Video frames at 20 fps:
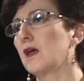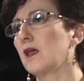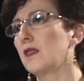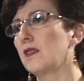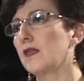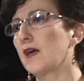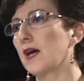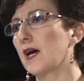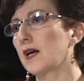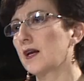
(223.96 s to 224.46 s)

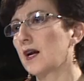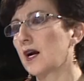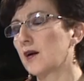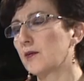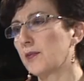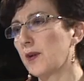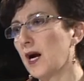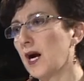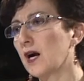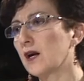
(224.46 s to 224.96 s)
that are
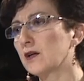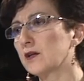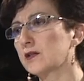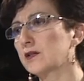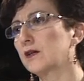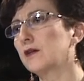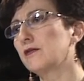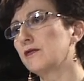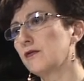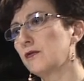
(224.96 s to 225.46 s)
part
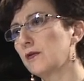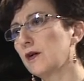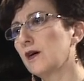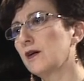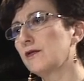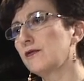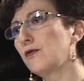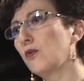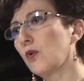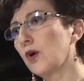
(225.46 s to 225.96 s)

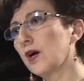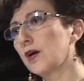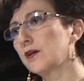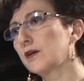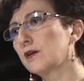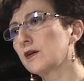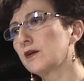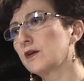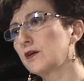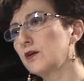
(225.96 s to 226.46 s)
of what
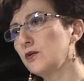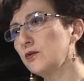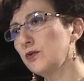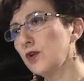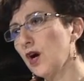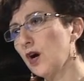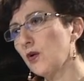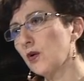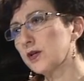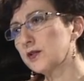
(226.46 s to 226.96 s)
you
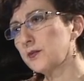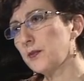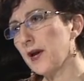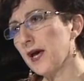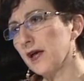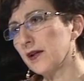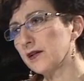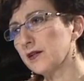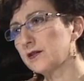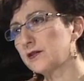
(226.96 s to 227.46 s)
know as
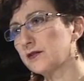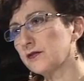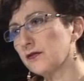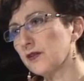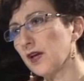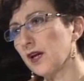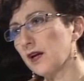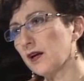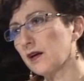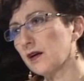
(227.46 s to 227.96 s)
palliative
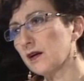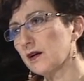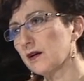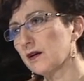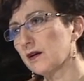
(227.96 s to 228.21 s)
care?